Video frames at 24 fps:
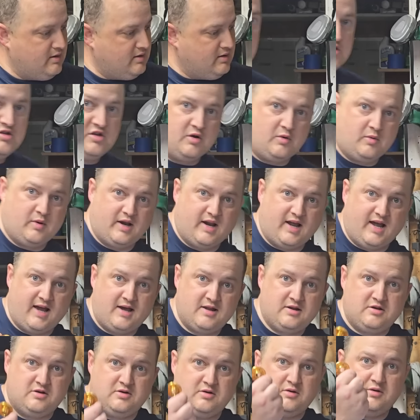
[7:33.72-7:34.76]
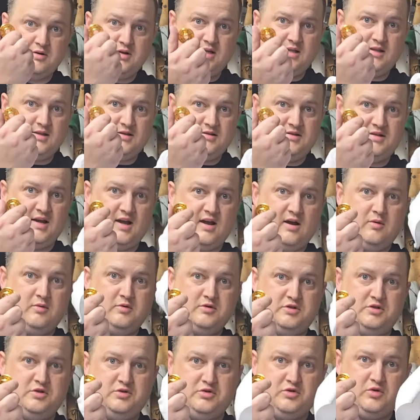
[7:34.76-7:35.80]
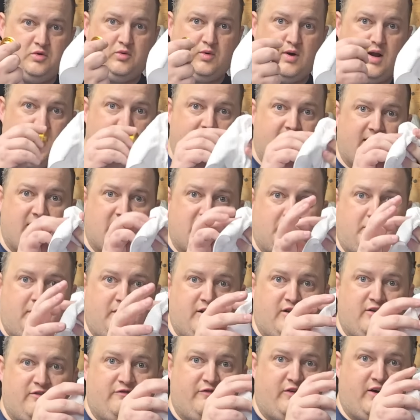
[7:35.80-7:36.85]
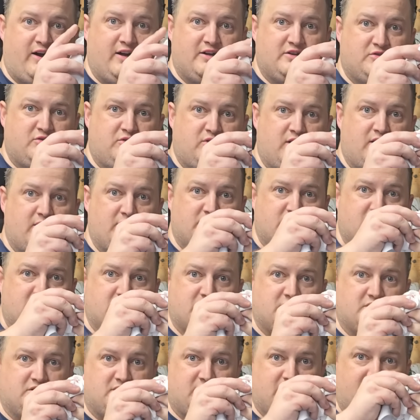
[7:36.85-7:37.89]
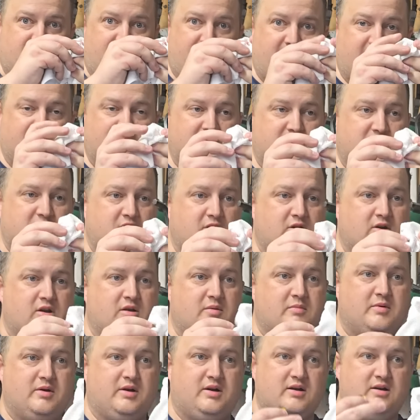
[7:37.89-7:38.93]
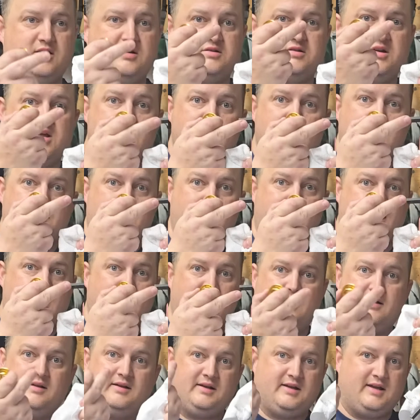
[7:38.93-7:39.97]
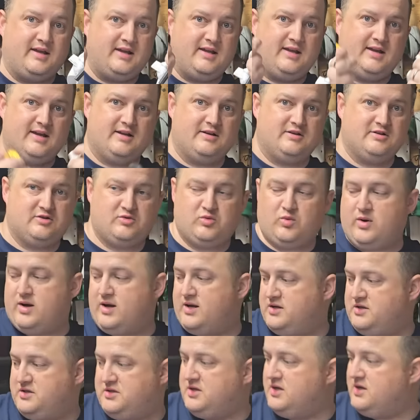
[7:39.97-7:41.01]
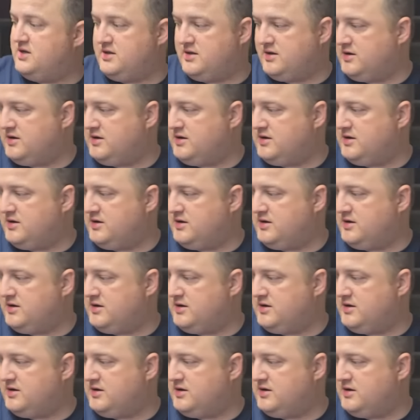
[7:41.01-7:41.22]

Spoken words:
So what I had to do to get this out was use a rag and a pair of vice grips and just lightly turn it, because my Allen key had just wedged in